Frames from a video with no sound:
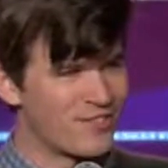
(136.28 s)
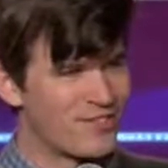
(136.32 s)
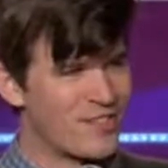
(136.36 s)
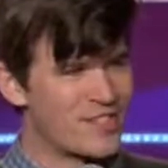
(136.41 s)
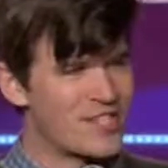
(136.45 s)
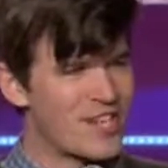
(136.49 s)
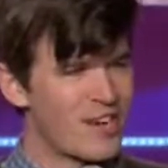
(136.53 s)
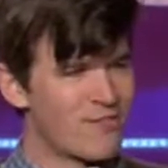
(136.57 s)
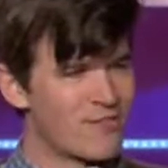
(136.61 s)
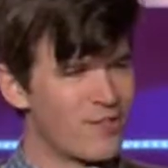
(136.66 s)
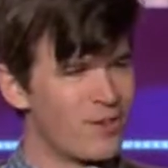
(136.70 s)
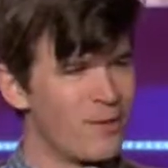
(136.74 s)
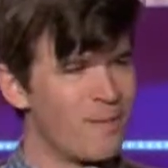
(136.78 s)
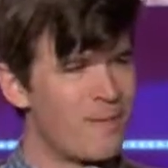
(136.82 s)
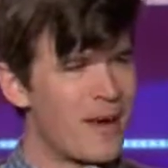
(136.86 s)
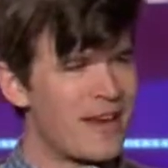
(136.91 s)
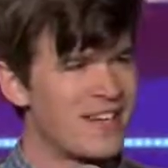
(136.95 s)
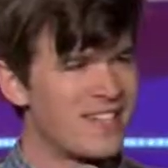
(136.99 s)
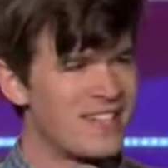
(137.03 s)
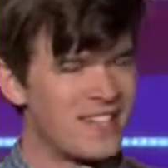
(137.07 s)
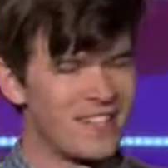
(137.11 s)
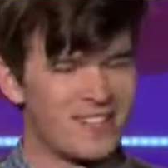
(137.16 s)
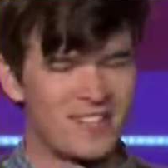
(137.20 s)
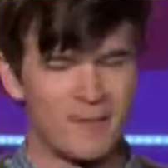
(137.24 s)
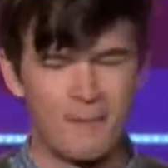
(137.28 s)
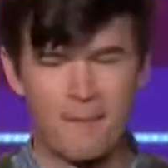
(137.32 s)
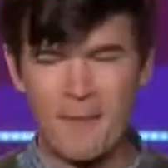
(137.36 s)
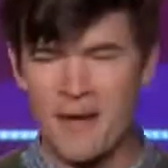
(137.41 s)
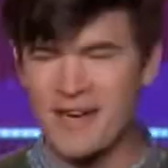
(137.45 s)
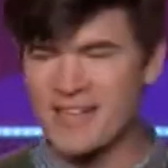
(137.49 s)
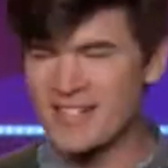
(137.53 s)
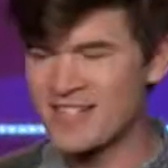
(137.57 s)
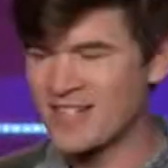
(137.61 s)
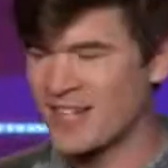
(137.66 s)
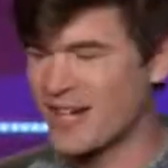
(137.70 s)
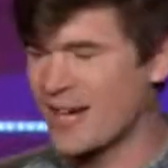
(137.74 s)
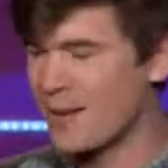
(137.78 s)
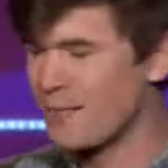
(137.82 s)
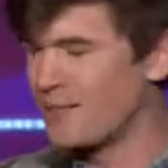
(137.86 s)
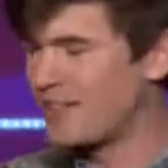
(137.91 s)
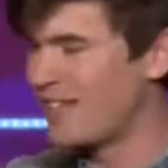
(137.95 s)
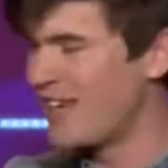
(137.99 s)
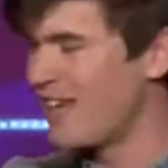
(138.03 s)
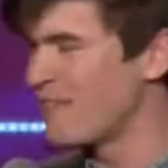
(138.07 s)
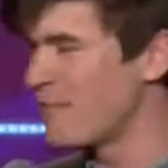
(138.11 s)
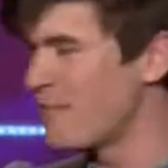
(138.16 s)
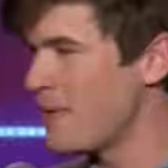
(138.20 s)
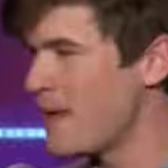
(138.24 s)
Just for general maintenance of
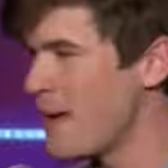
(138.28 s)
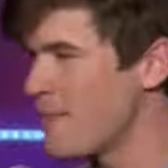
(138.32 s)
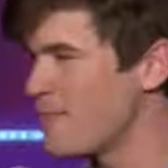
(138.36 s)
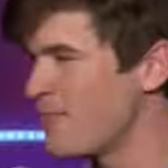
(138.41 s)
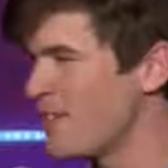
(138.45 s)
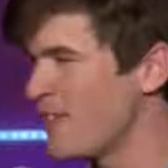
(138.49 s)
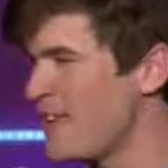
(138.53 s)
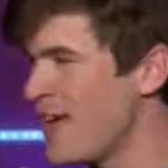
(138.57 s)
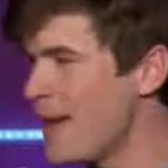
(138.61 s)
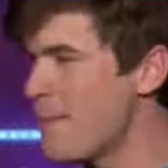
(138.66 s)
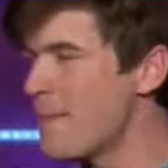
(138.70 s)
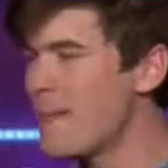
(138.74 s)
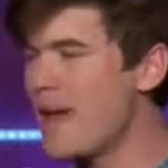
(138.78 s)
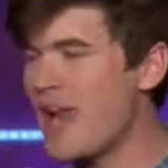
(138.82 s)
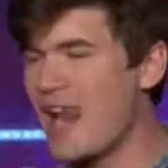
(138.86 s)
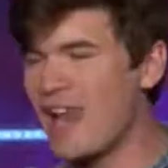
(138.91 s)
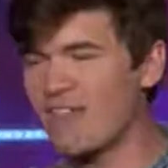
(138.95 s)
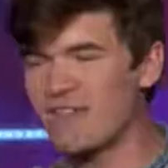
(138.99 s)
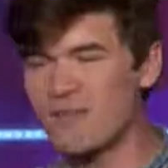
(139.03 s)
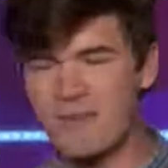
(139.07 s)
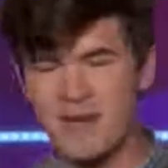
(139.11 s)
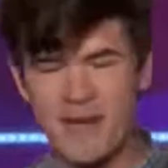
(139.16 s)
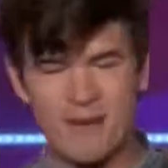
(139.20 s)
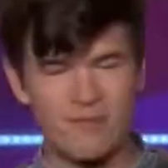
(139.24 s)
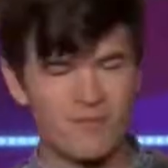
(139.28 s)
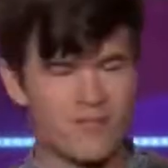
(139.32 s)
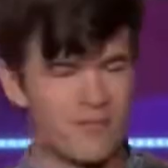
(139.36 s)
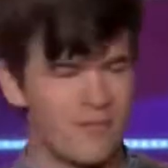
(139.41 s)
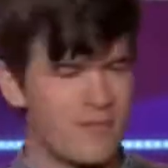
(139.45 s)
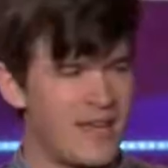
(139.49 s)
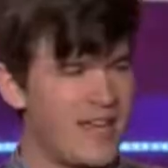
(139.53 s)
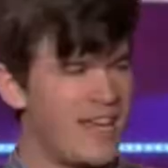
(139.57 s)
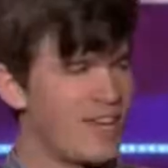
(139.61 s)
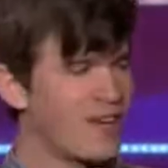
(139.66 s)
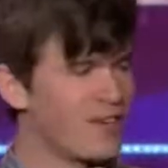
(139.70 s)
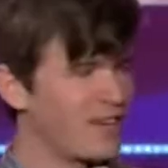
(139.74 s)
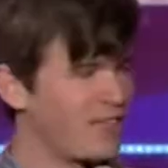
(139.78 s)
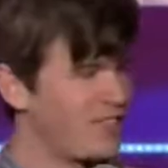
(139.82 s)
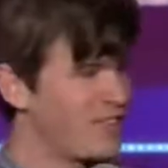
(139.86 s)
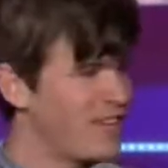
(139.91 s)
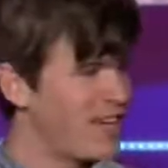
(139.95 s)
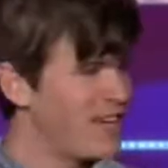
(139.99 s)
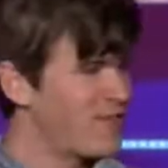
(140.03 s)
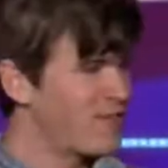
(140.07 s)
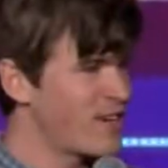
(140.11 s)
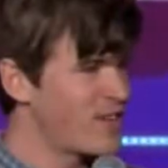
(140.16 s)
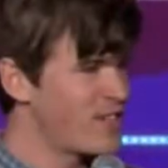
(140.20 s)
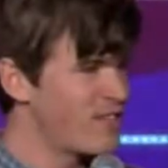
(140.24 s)
bedtimes. 11 p.m. for them, 11 p.m. for me. Got to
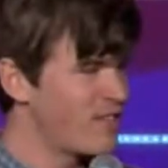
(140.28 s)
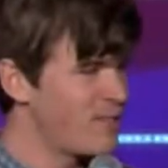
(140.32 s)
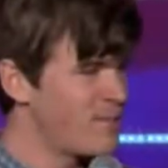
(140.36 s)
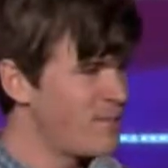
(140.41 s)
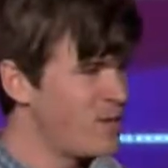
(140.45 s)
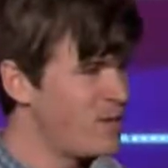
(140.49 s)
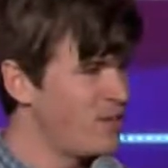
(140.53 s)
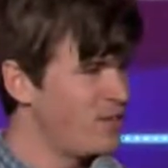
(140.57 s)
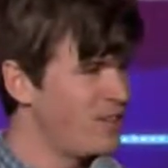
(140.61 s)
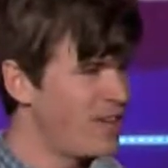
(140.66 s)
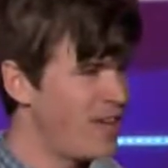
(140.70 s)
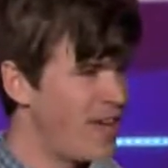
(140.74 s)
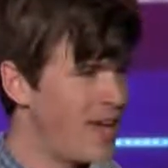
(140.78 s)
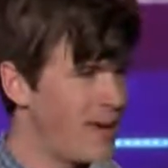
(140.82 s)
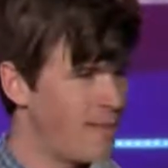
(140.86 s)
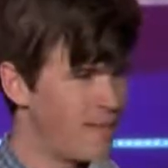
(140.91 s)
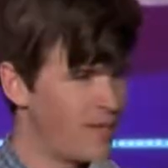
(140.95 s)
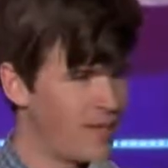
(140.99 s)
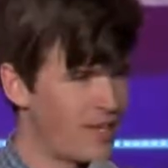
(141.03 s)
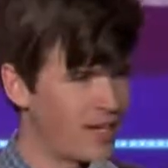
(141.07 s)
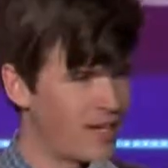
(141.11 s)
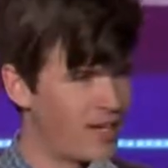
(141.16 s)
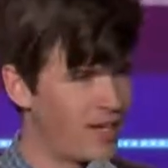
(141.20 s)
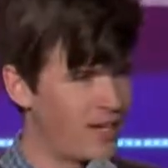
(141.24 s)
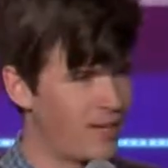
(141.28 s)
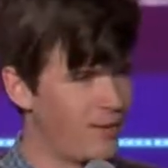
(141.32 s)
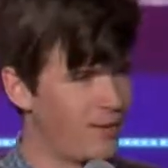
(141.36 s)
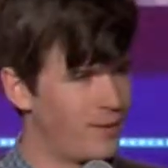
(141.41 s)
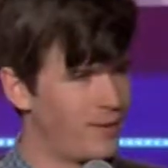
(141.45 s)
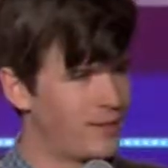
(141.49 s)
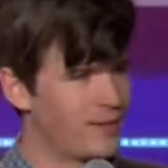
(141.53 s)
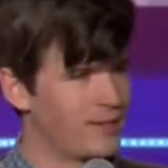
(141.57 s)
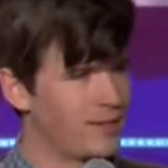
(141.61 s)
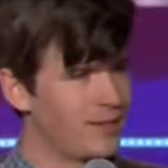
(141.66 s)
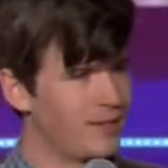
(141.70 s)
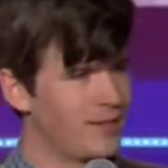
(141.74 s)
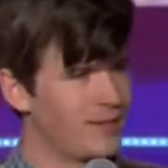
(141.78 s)
stay fresh for the museum, thank you.